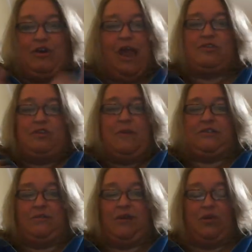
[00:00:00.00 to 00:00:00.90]
Ashley
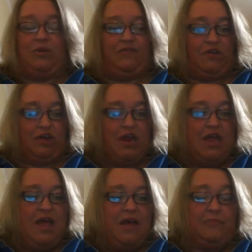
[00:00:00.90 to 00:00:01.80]
possibly go any further?
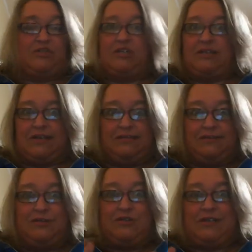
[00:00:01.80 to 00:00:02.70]
But she does it.
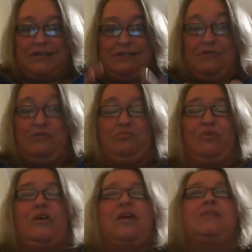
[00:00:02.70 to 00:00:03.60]
The third
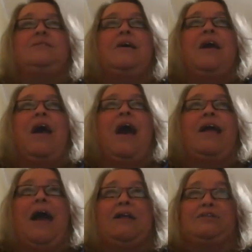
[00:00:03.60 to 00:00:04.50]
book is,
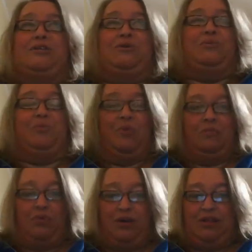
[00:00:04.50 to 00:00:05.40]
I got to
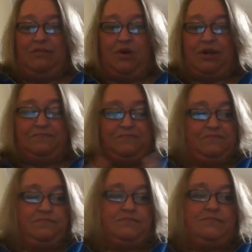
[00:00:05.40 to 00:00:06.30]
one point in the book
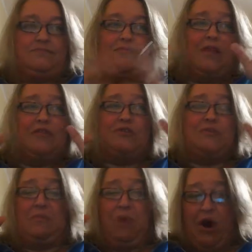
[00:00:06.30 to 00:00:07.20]
there's
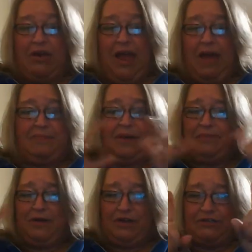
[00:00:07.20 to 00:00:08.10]
a big party happening.
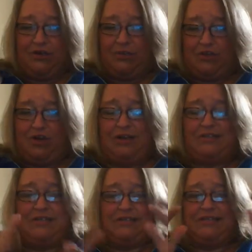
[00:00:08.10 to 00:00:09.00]
I'm not going to tell you what the
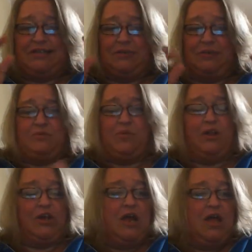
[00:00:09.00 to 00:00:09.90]
cause is because that'll be a
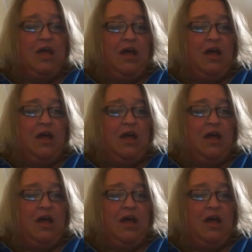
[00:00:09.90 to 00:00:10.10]
spoiler.